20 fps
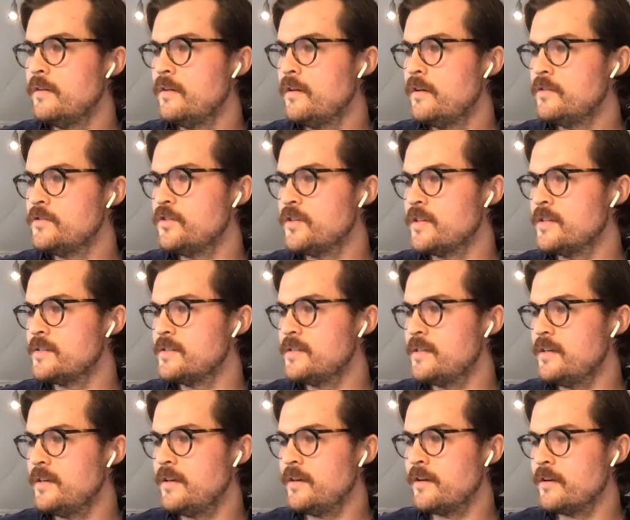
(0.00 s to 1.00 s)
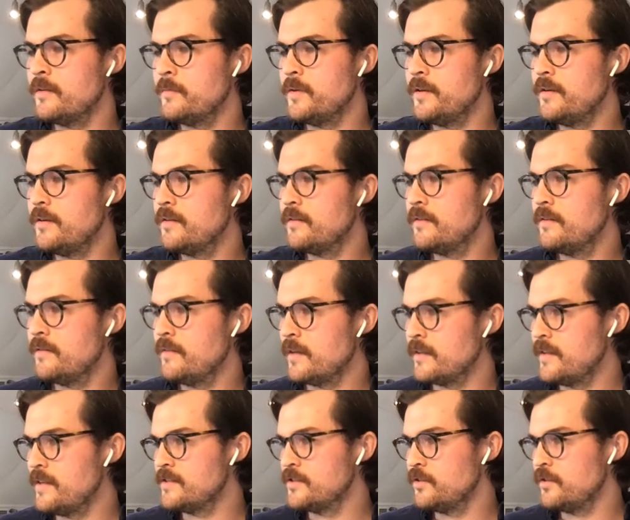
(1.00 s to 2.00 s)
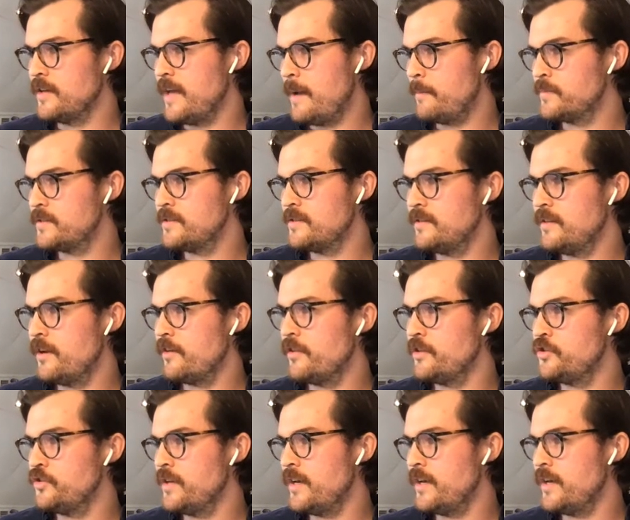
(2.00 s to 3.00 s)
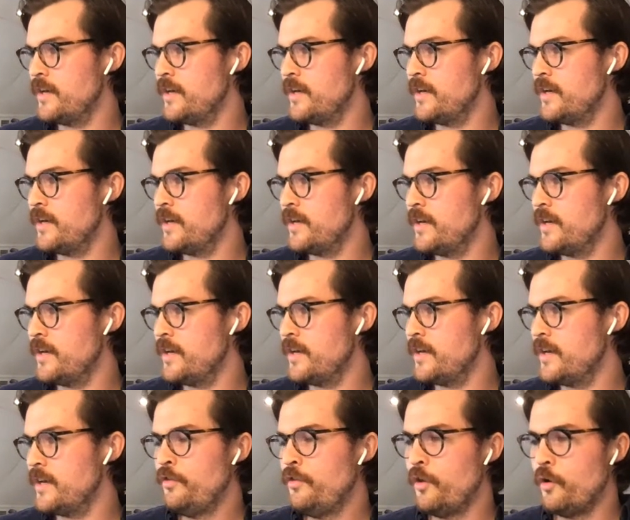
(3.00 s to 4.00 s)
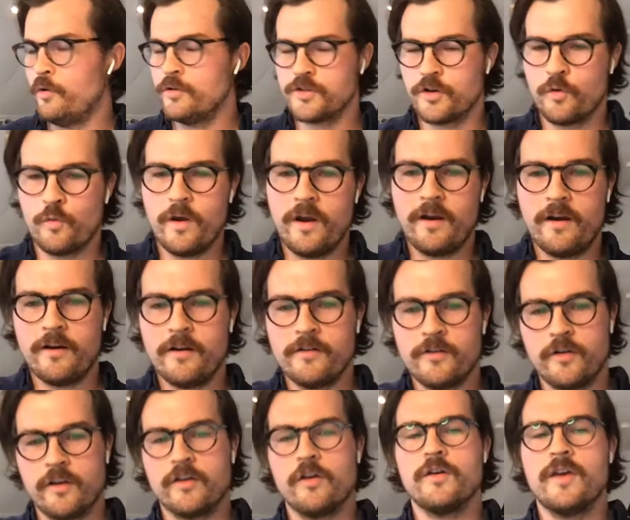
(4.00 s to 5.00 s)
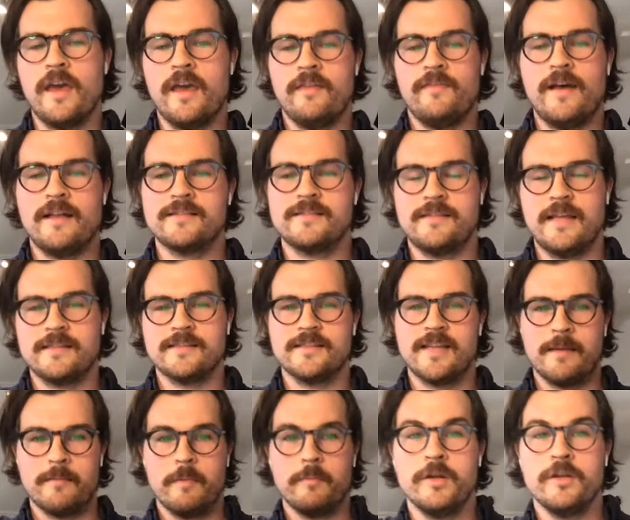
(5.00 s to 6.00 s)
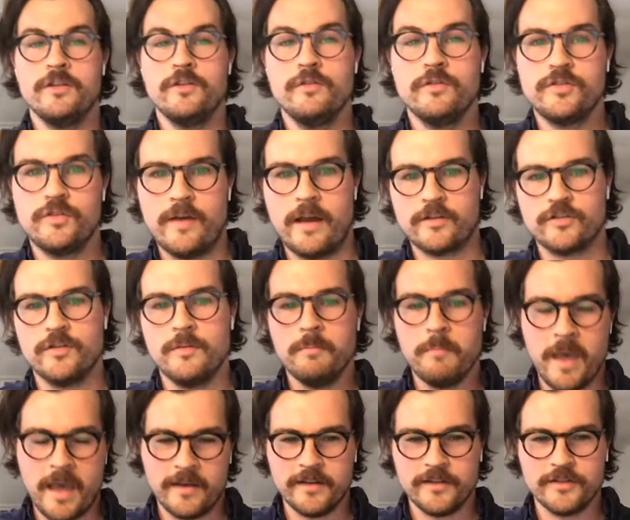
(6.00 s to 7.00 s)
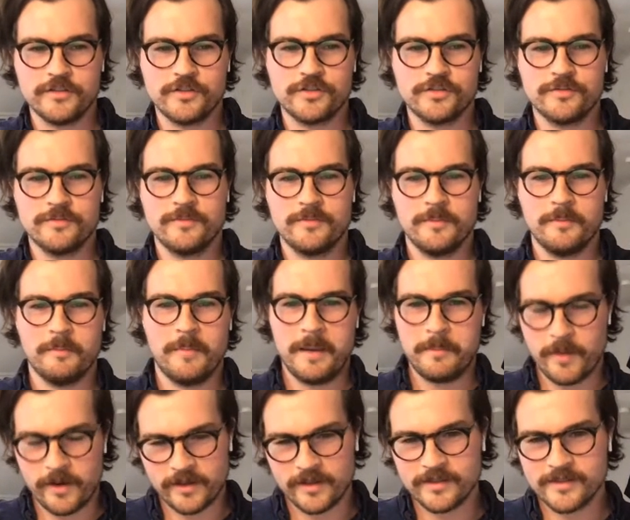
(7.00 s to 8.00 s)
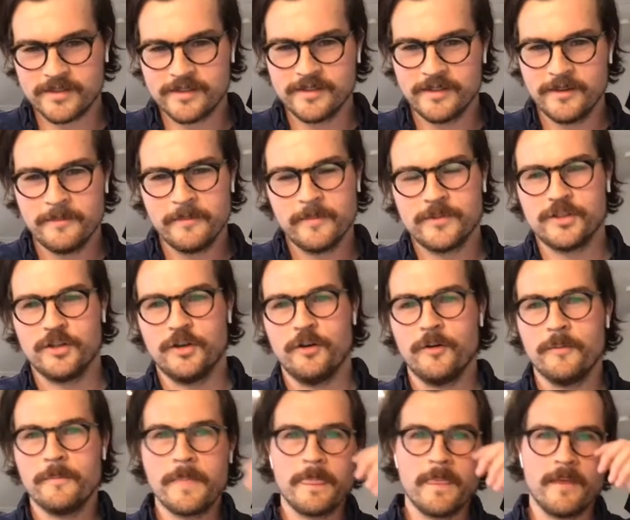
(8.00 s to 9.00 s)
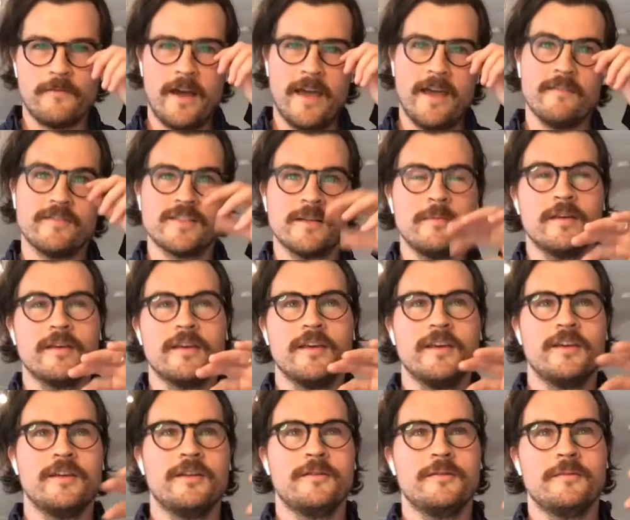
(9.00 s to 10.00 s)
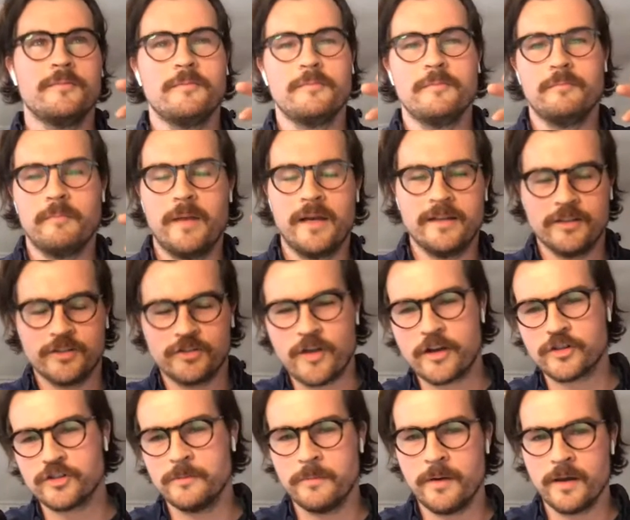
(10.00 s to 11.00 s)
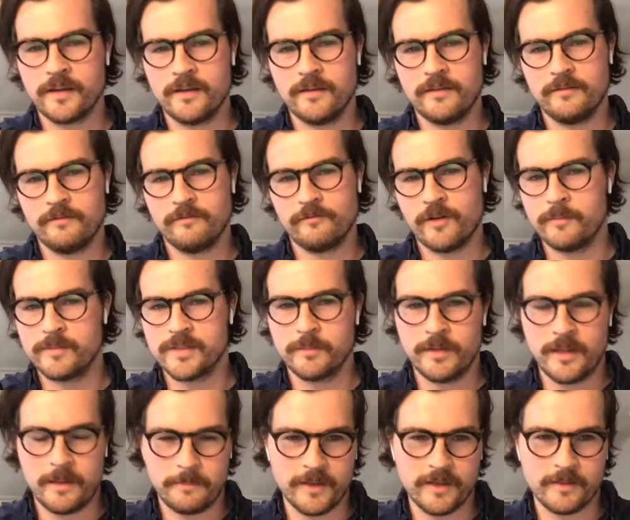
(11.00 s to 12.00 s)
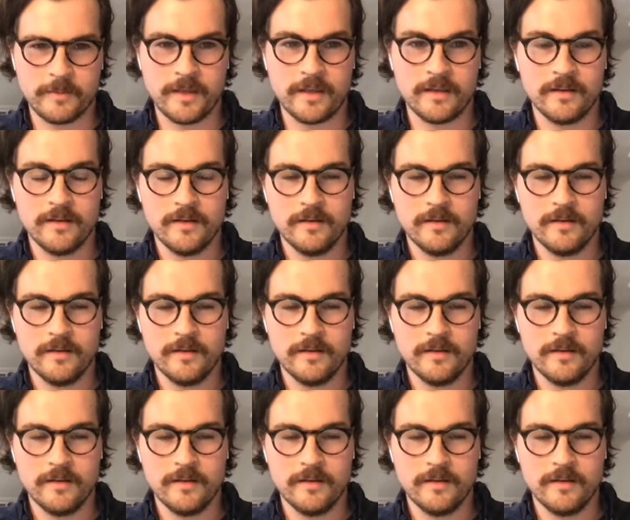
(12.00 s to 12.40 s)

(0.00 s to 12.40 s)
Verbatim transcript: so you can see, really like these little gaps here that you get, those are where you're like, okay, that's that's the time I'm going to use to actually manage my buckets. So if I have something in my distraction bucket from someone that pinged me,